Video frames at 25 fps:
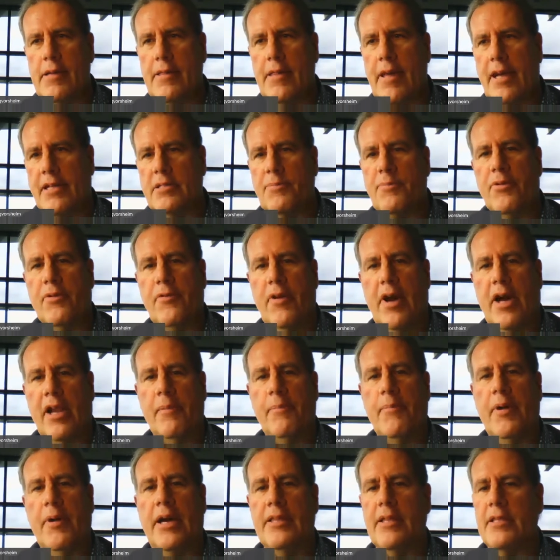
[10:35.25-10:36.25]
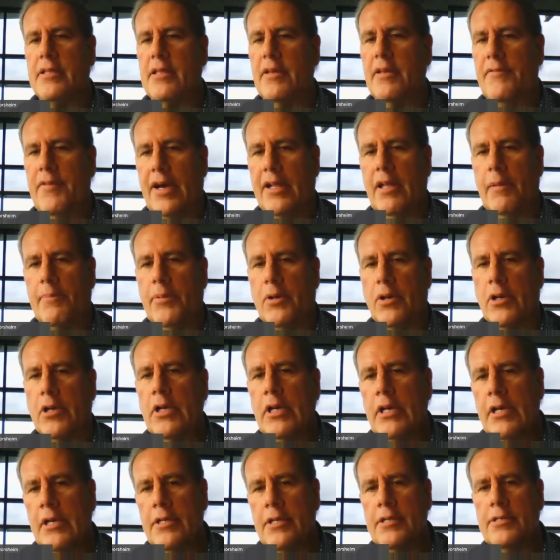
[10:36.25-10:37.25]
that's provided by the developer.
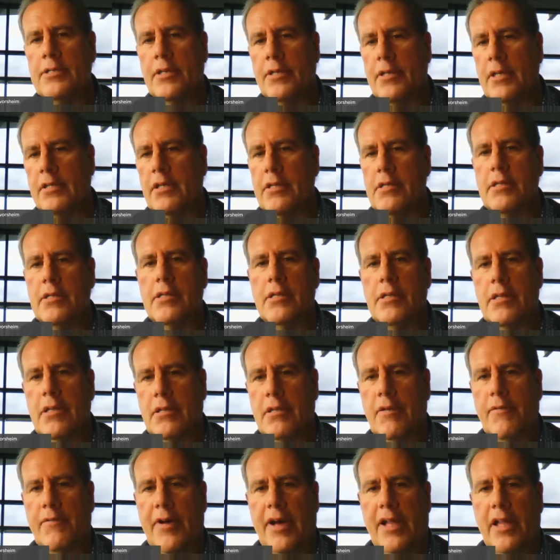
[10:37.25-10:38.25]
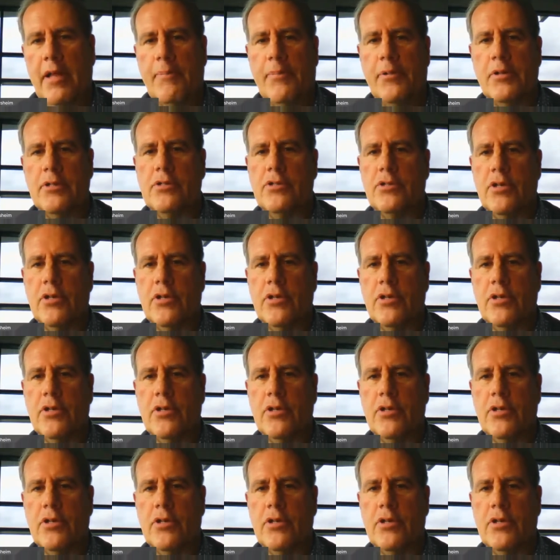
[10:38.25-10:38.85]
So that the developer